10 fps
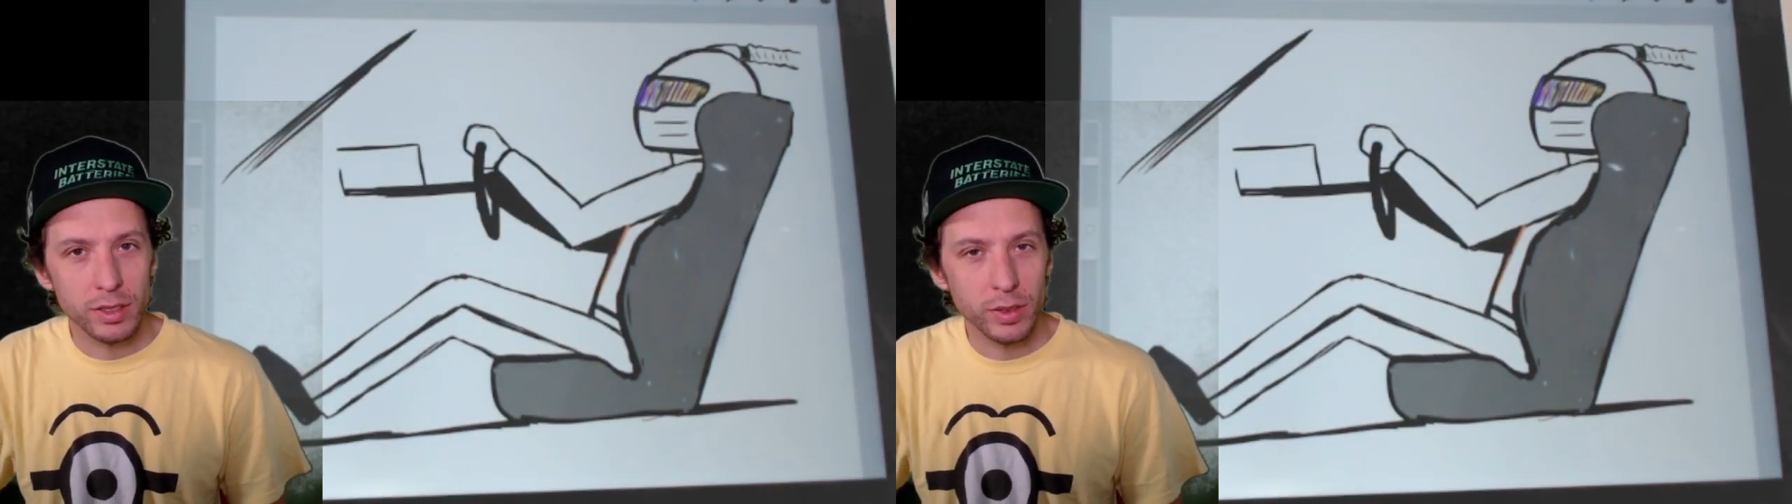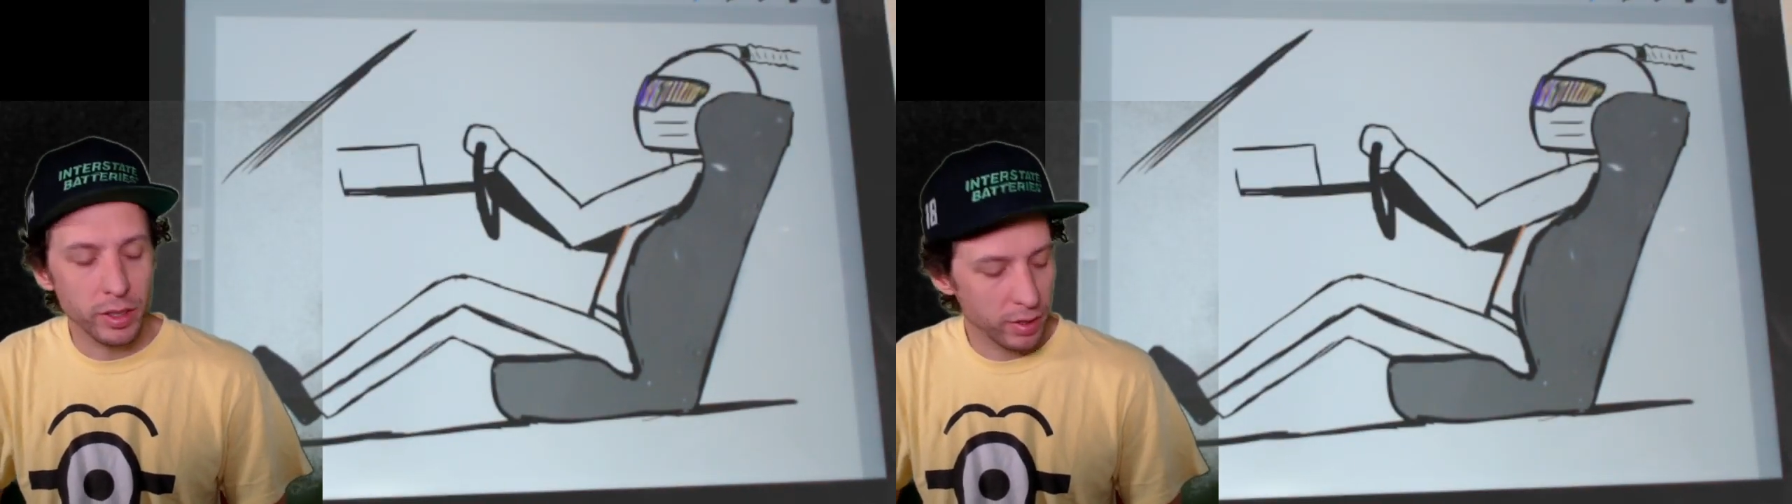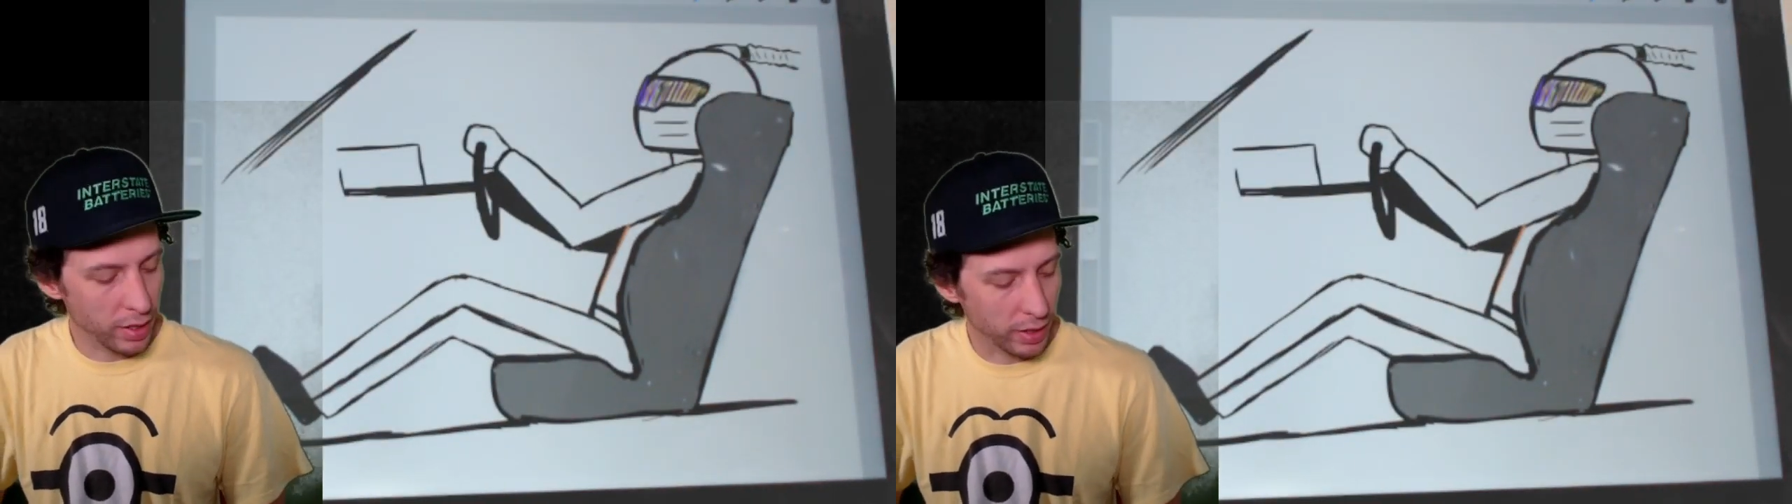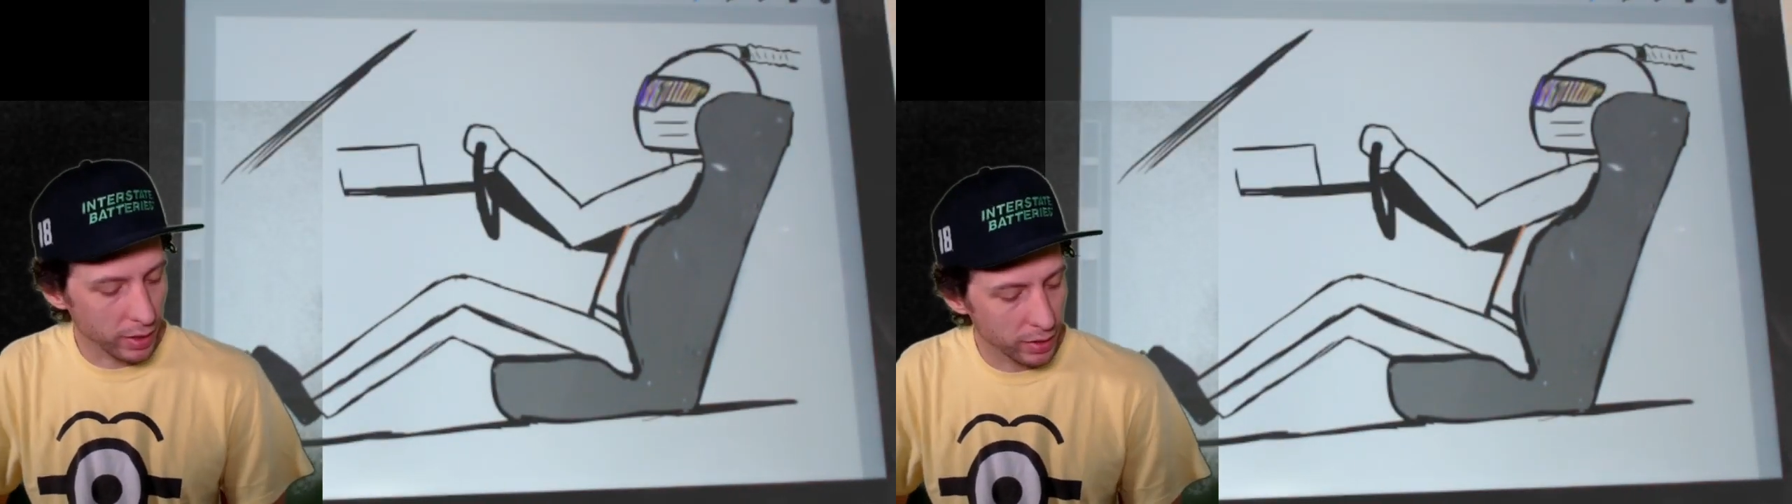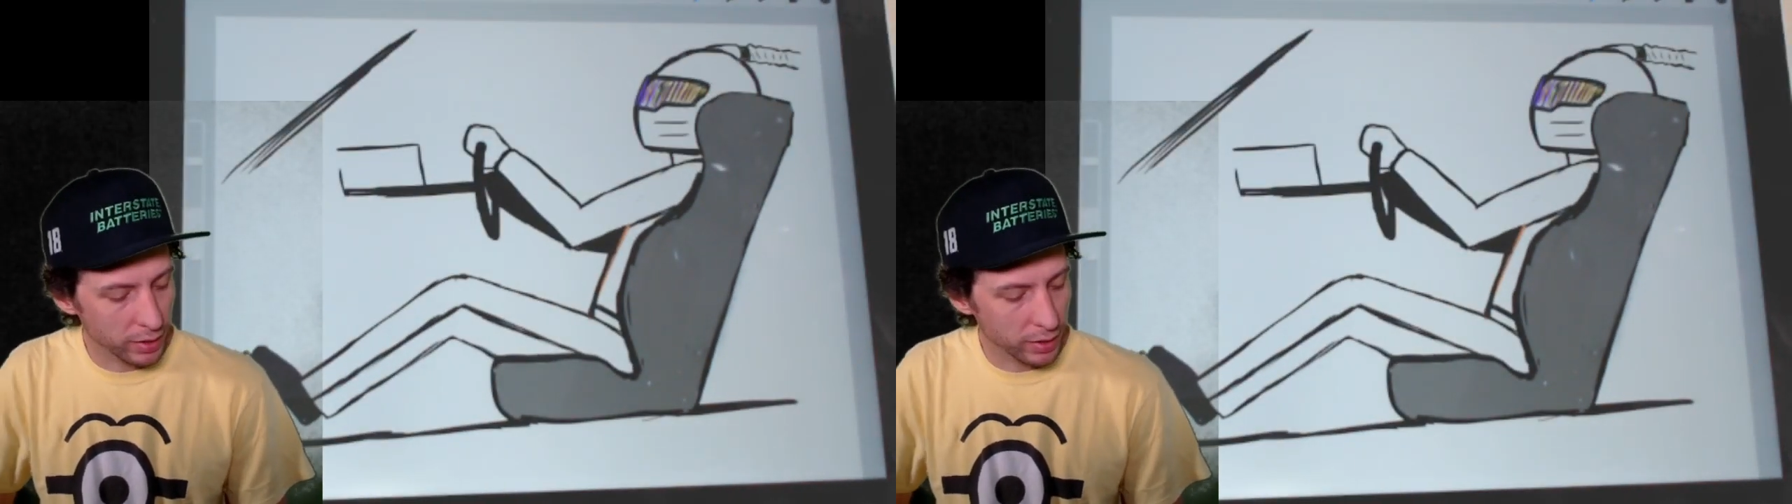What do you think?